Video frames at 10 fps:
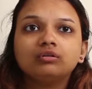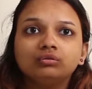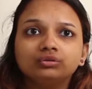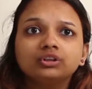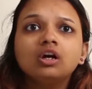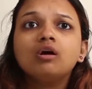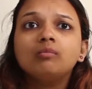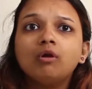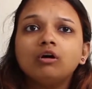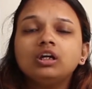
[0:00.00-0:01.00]
clothes
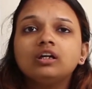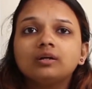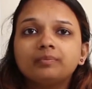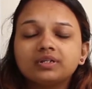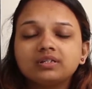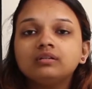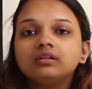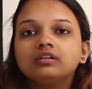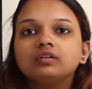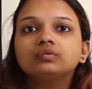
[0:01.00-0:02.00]
blocking
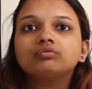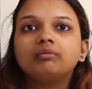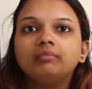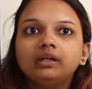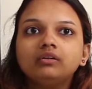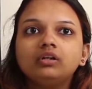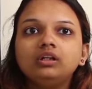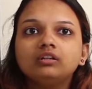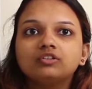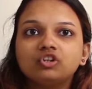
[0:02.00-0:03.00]
representatives from
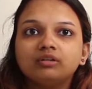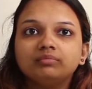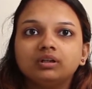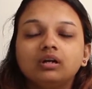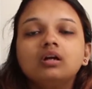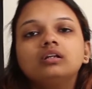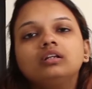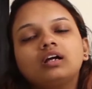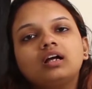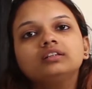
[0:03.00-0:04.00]
entering the chamber,
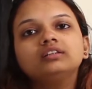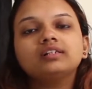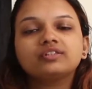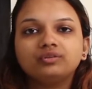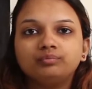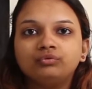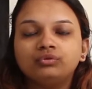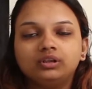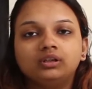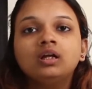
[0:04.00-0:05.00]
The Guardian has
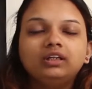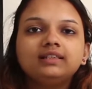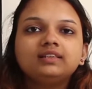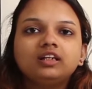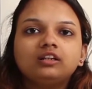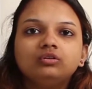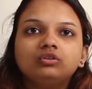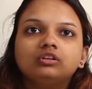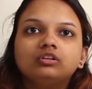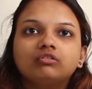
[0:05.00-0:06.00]
reported. Let's take a
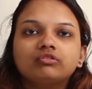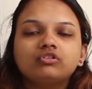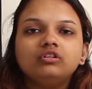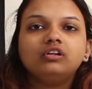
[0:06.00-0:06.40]
look at the question